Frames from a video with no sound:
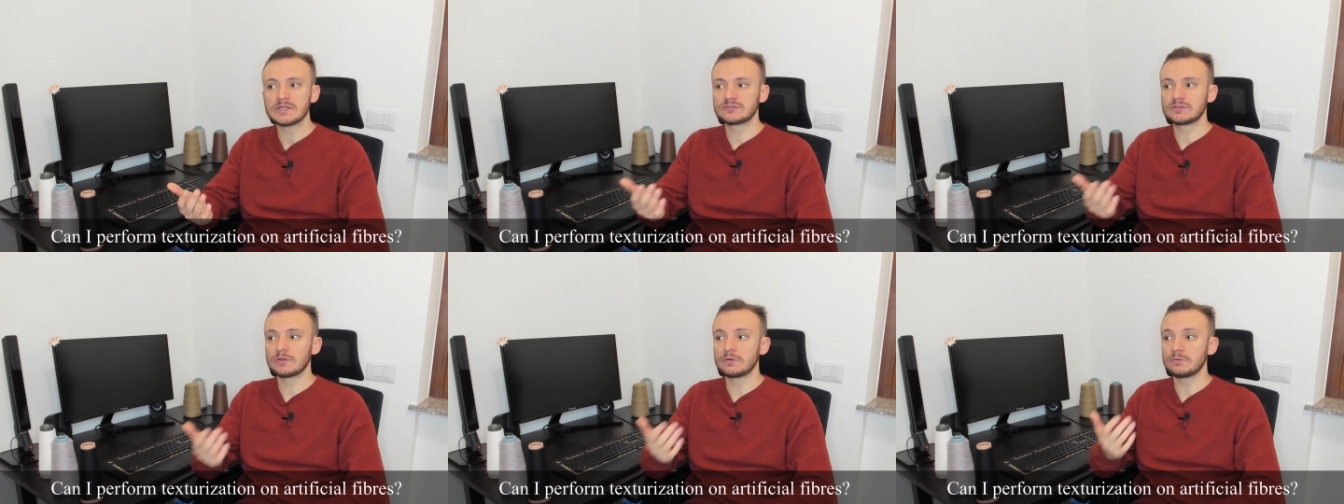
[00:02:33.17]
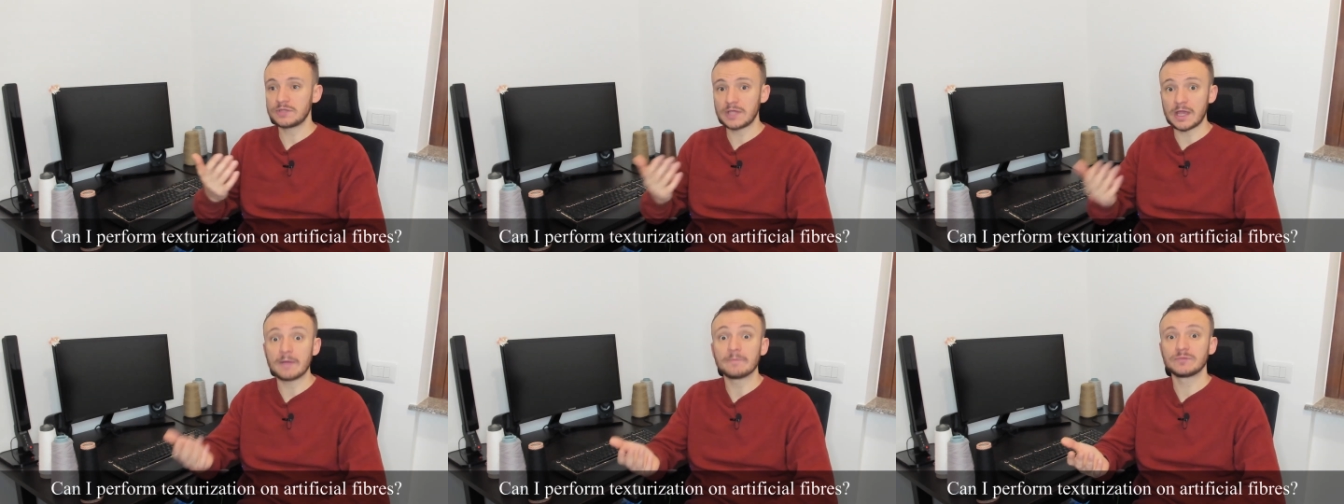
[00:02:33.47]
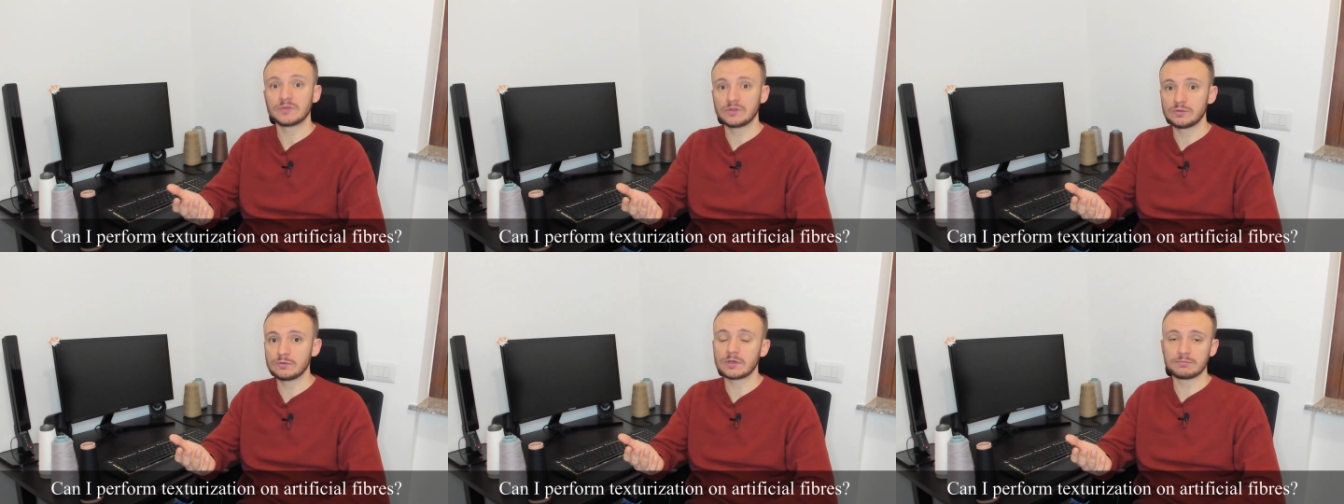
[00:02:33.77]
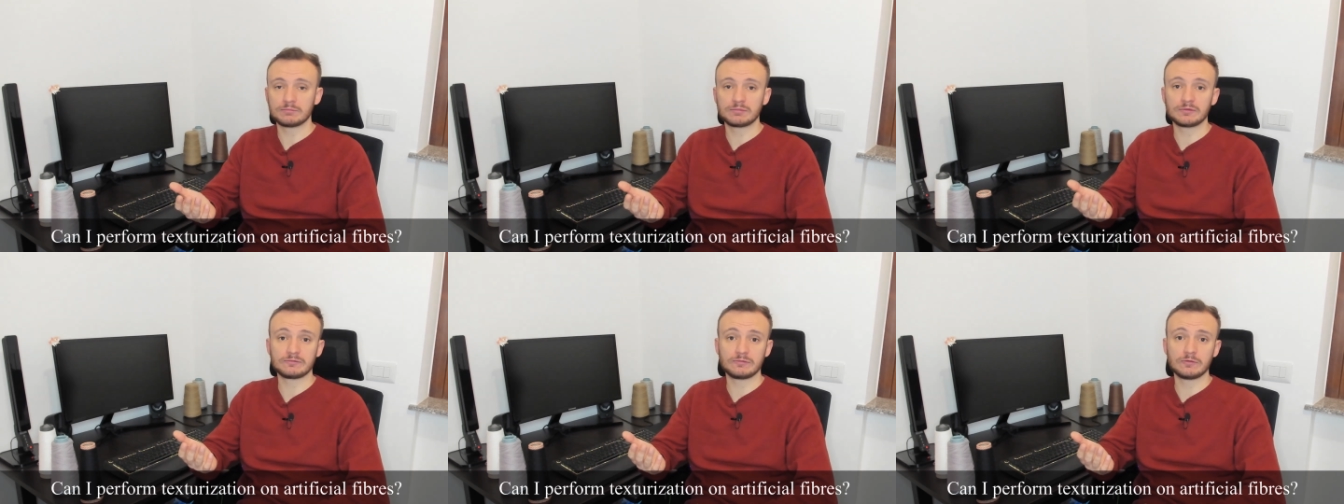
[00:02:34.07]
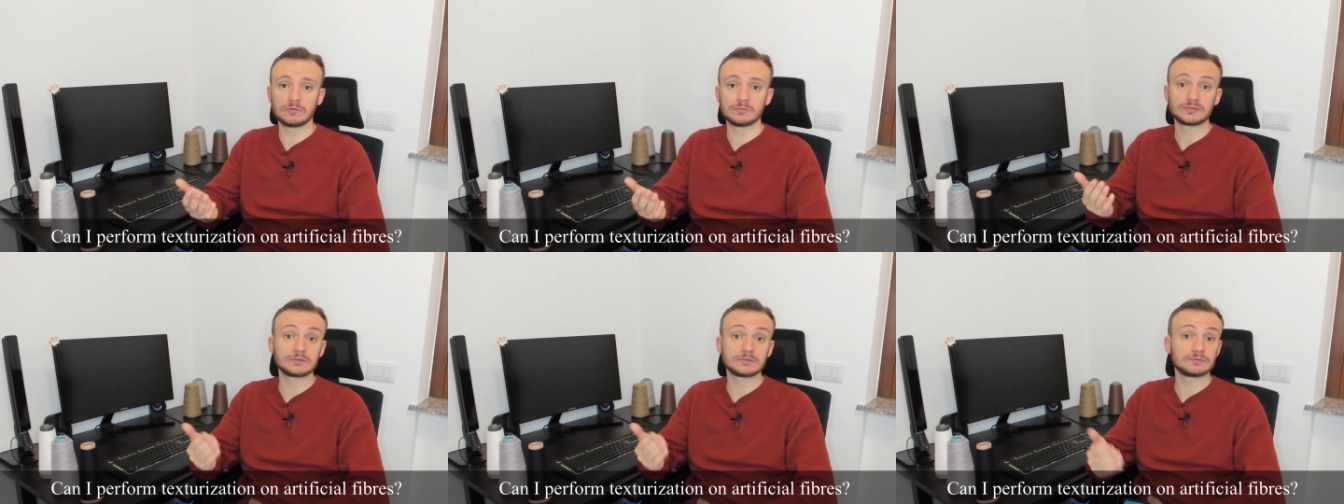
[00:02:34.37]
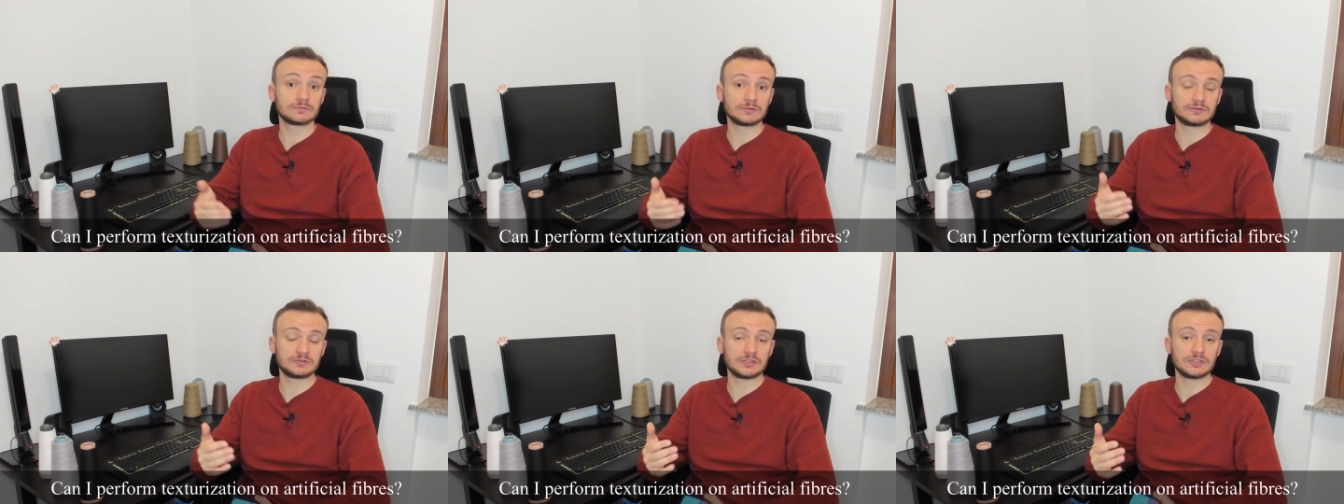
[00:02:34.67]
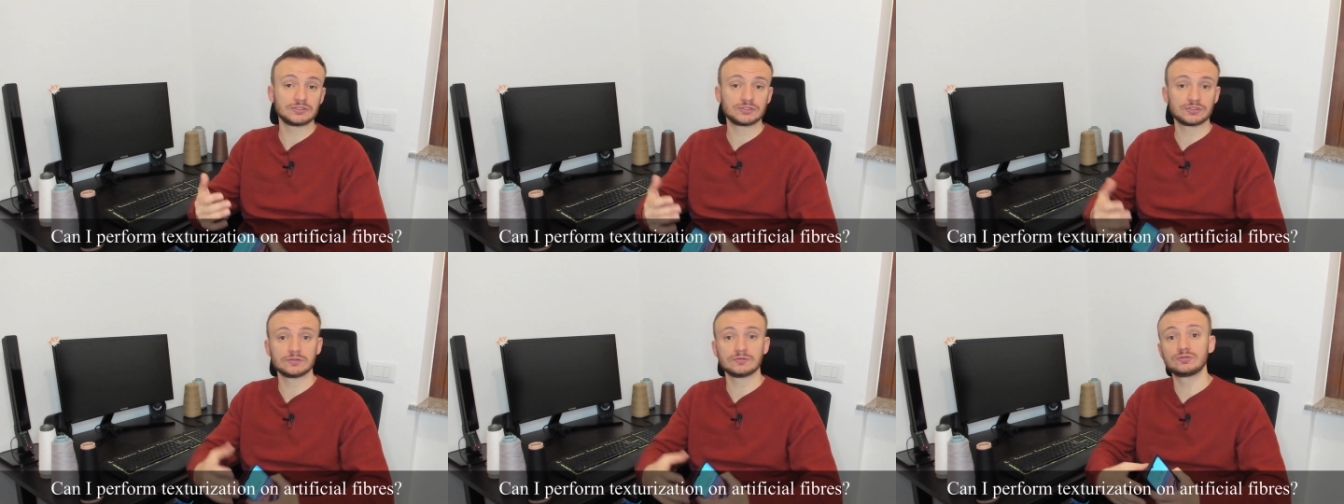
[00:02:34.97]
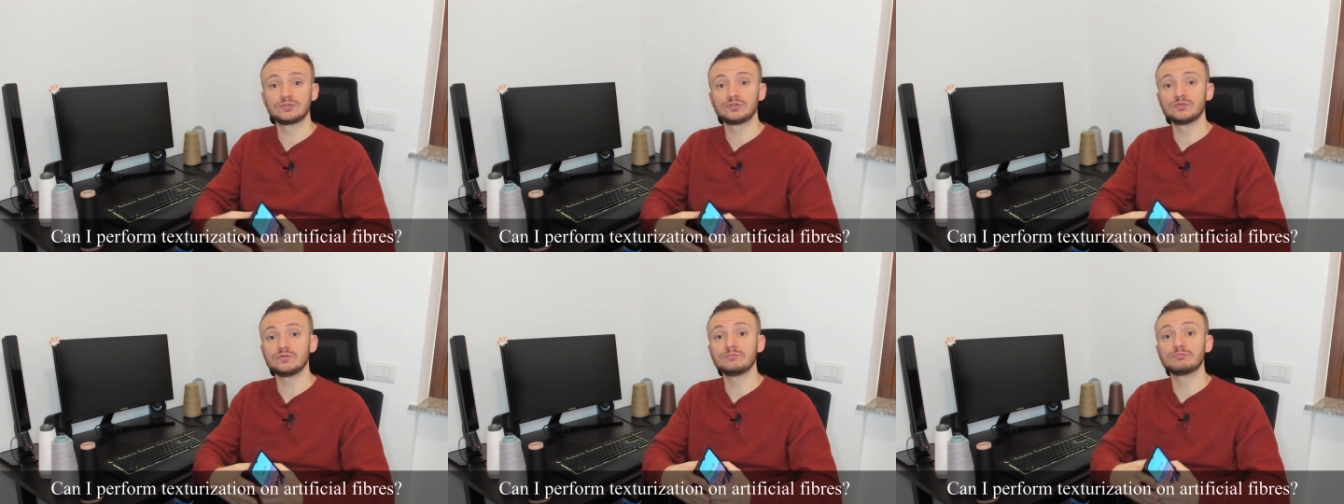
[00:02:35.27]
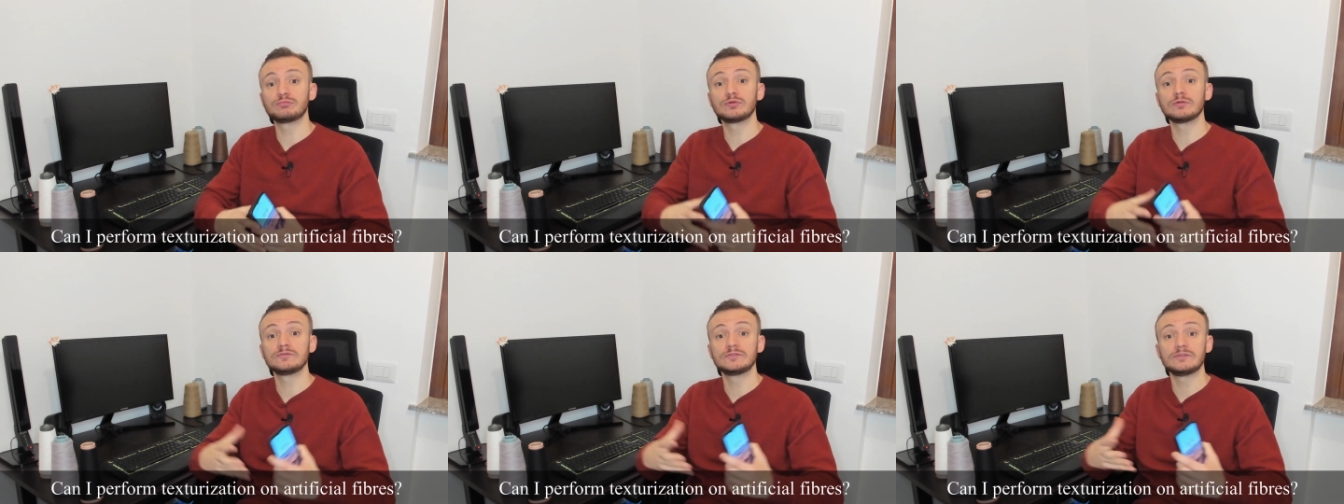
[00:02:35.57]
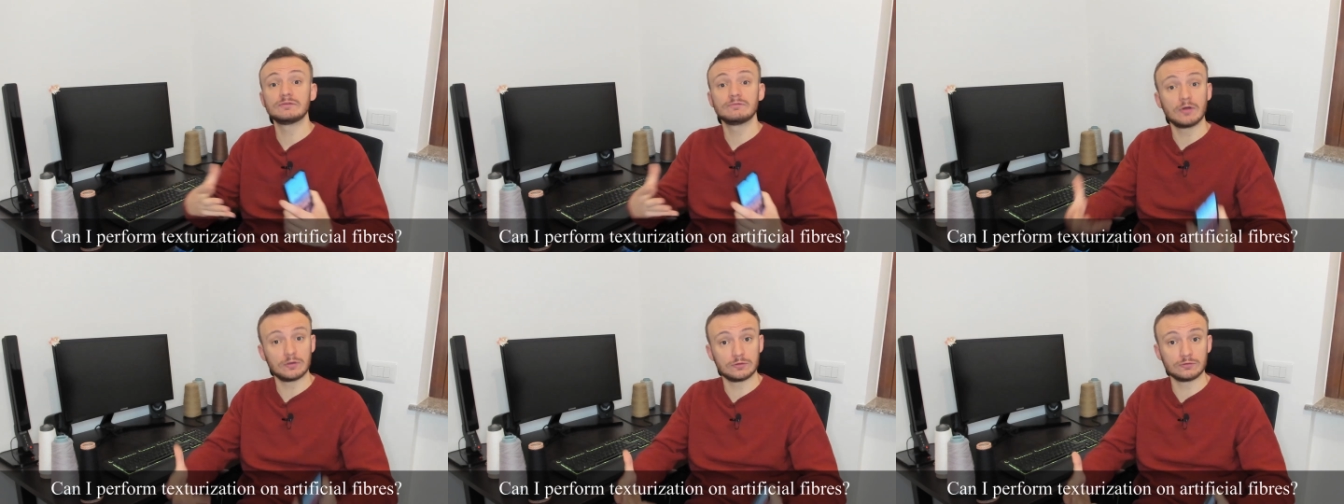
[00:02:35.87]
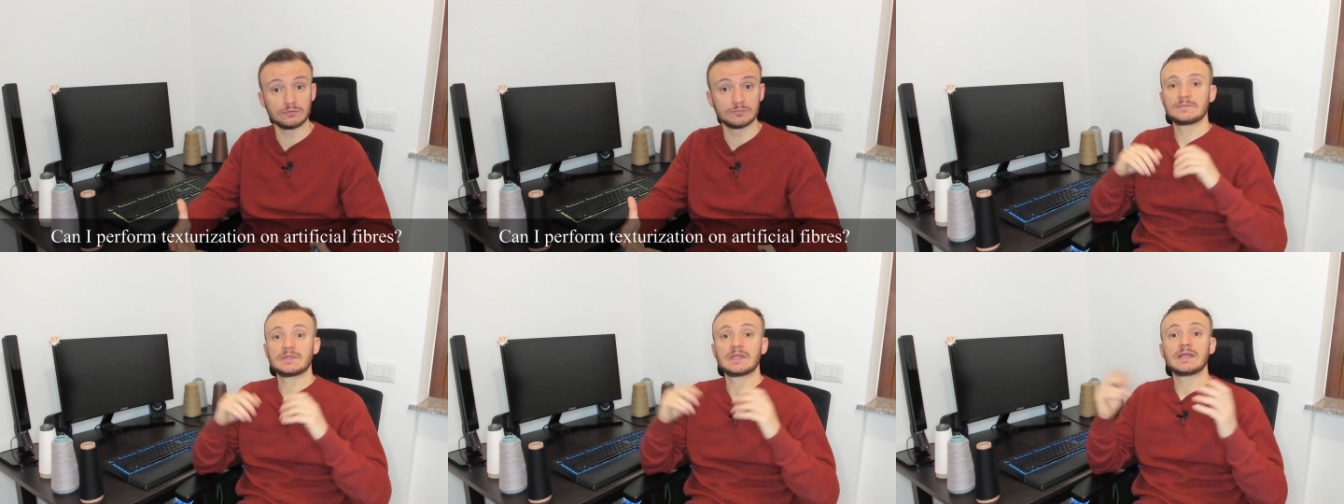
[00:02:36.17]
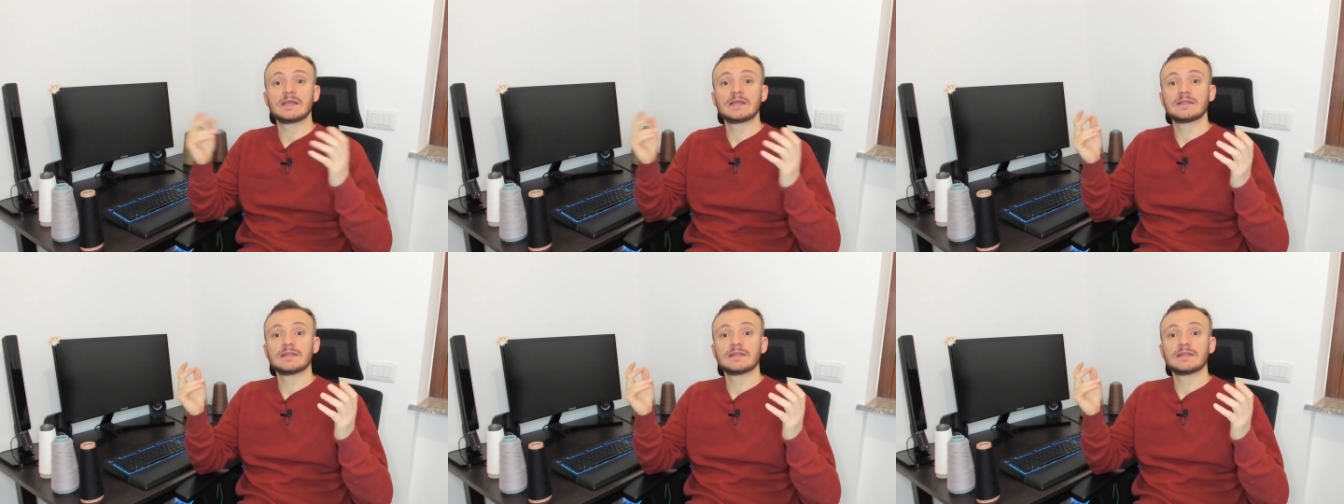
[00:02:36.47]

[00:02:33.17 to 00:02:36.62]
So yeah, you can perform texturization to improve the volume.